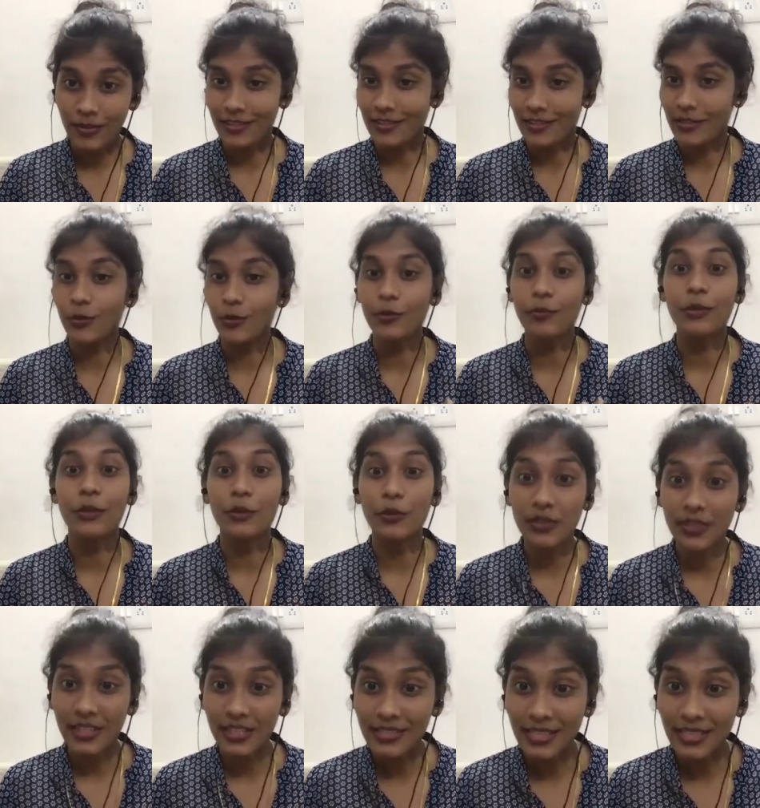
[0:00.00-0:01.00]
There's gonna be
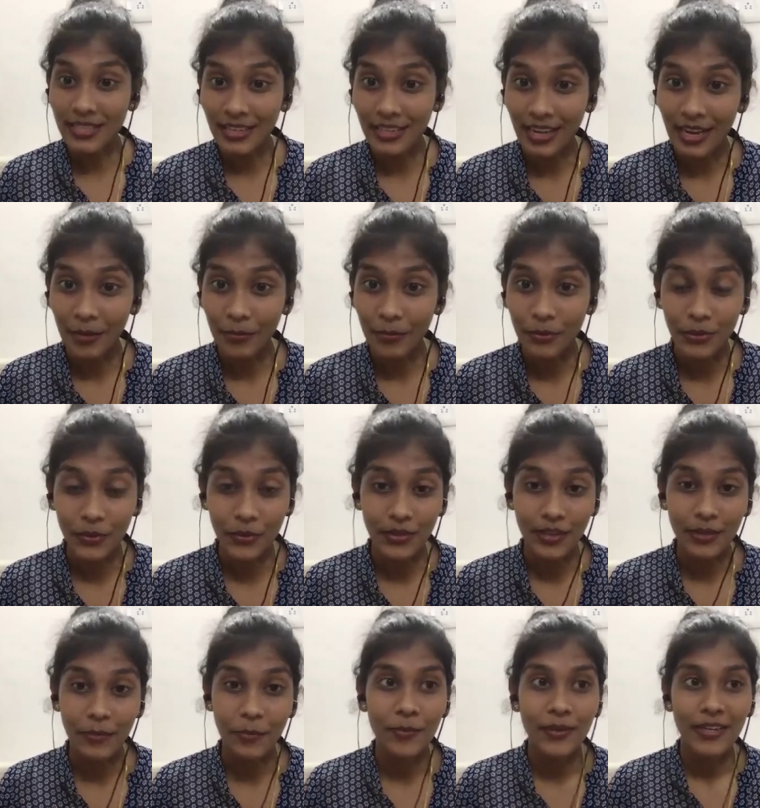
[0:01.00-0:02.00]
good things that happen to
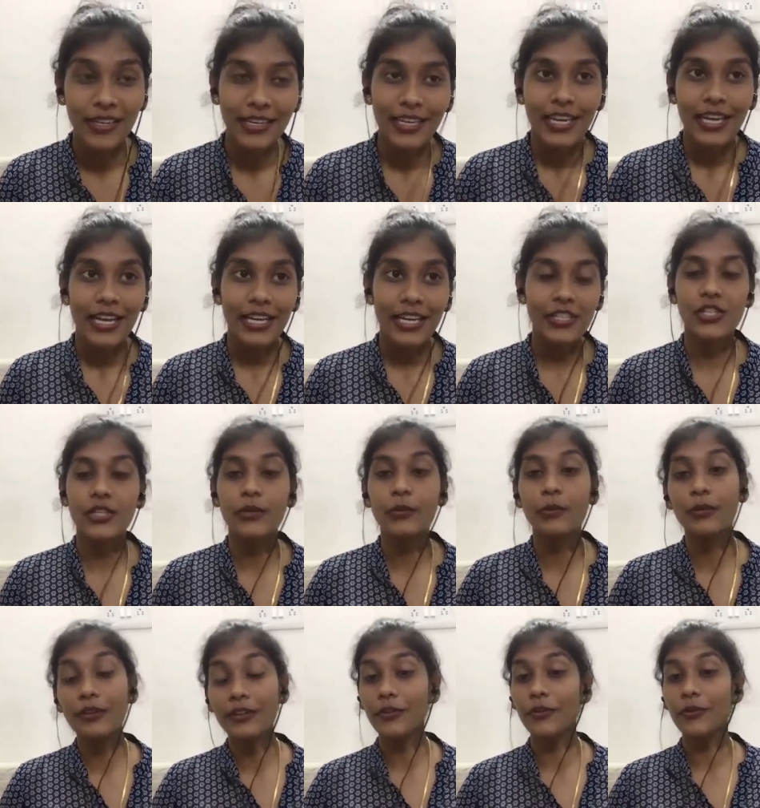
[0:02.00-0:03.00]
them, and she
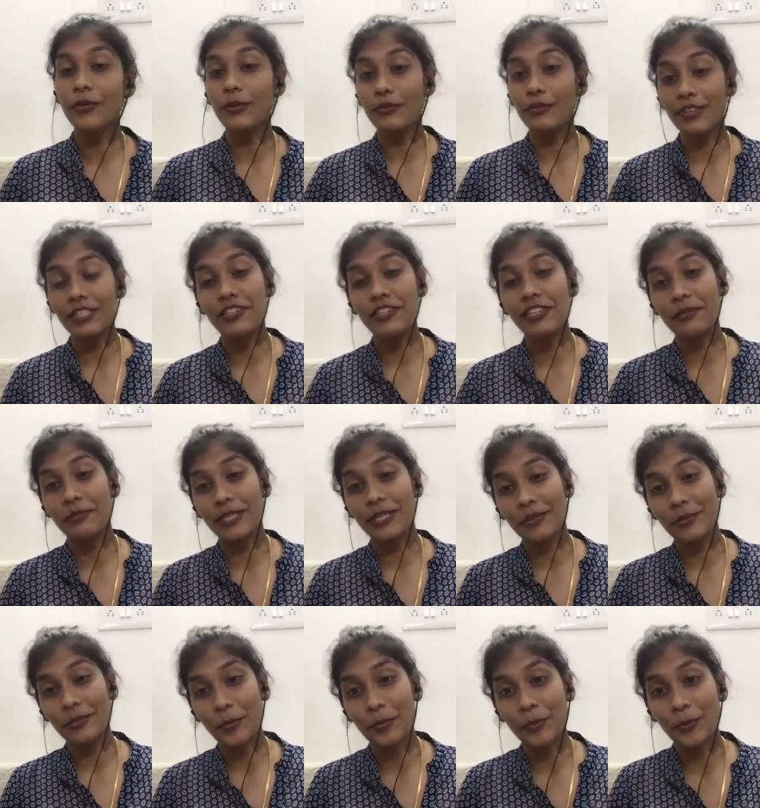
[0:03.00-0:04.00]
wanted to eventually
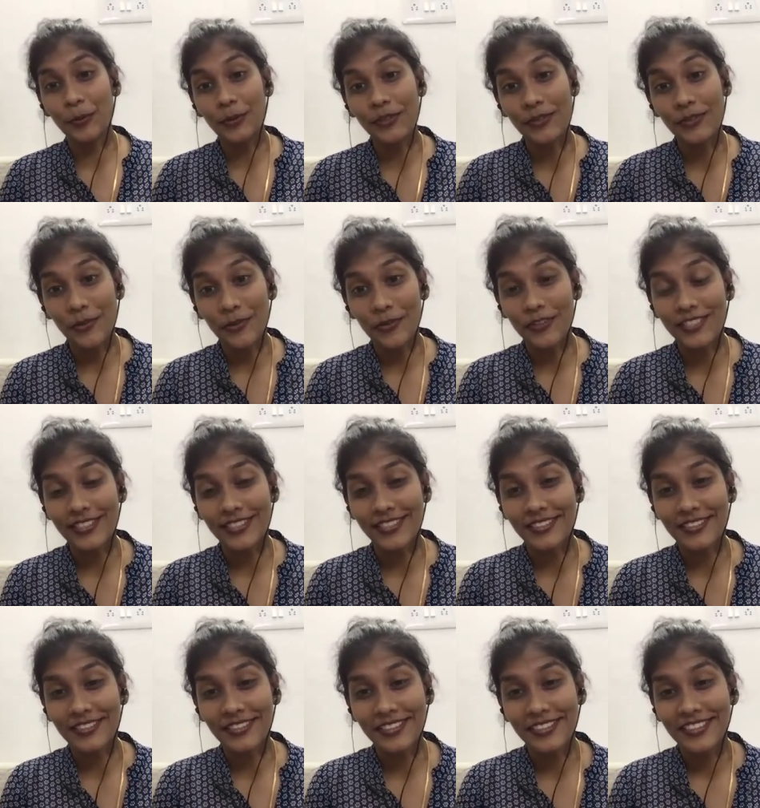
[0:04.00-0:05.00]
become a police
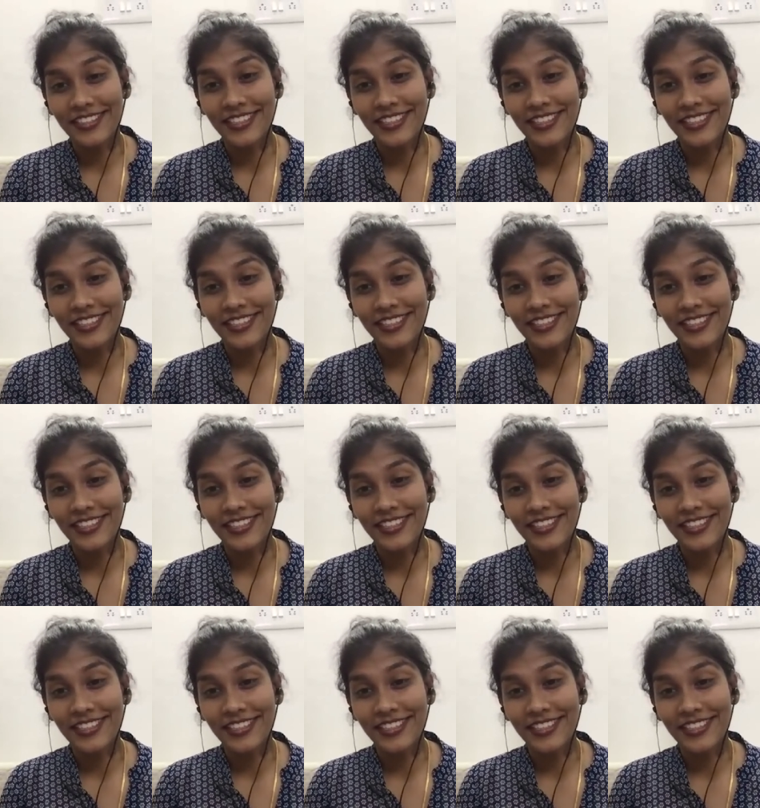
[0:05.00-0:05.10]
officer.